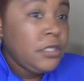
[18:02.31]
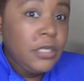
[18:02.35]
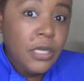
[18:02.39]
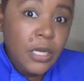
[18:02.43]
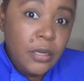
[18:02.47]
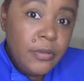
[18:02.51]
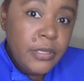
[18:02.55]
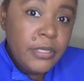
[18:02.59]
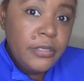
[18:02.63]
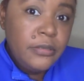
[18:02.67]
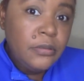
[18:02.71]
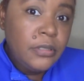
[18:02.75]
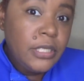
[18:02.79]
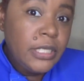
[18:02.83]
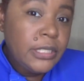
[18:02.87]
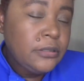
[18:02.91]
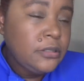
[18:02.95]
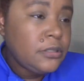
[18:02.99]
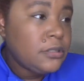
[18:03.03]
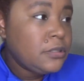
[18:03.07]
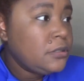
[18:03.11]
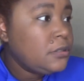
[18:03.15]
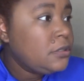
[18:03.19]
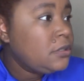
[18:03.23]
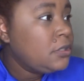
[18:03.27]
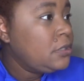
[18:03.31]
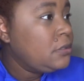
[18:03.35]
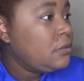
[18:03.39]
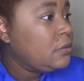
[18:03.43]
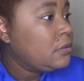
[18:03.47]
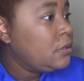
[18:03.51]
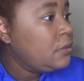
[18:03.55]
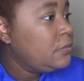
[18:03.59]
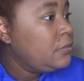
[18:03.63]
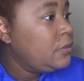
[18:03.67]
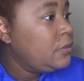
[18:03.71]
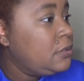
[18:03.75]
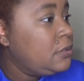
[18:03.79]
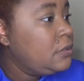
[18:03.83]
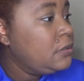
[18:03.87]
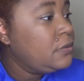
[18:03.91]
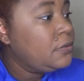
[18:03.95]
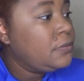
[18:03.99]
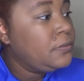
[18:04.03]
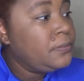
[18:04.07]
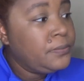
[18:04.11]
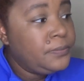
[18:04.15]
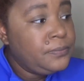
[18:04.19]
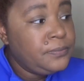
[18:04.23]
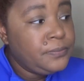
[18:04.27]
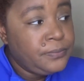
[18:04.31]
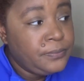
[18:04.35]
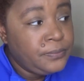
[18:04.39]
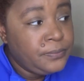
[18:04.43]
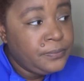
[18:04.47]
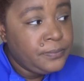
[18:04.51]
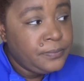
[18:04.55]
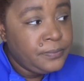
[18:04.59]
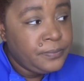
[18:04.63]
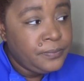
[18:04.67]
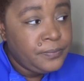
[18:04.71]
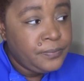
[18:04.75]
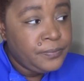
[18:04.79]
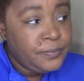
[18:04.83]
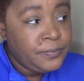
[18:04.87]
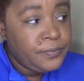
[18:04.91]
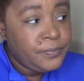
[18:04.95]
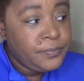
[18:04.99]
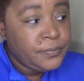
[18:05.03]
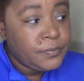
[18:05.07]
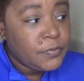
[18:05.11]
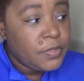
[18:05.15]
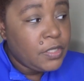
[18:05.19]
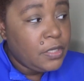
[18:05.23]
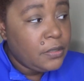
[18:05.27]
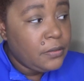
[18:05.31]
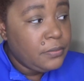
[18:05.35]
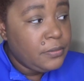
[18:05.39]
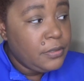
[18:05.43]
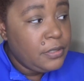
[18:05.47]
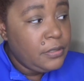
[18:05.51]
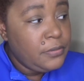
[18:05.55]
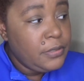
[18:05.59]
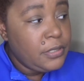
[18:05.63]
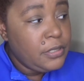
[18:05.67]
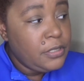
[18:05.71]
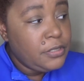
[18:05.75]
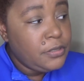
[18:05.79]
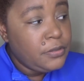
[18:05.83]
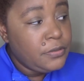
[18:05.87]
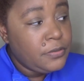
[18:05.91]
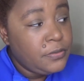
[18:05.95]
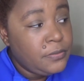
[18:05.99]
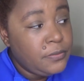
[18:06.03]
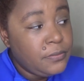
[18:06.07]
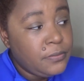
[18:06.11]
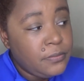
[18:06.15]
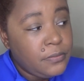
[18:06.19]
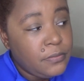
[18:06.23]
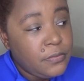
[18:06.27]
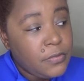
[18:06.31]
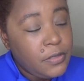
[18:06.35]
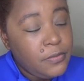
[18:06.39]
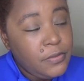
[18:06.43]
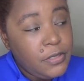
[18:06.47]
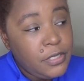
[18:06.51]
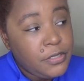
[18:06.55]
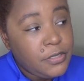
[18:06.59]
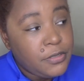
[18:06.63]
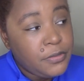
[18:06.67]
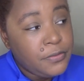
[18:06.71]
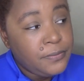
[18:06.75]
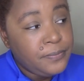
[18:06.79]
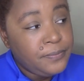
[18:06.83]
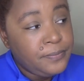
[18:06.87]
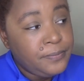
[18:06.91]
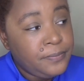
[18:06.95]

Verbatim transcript: I really do like this concealer. I do. I really, really do. I really do.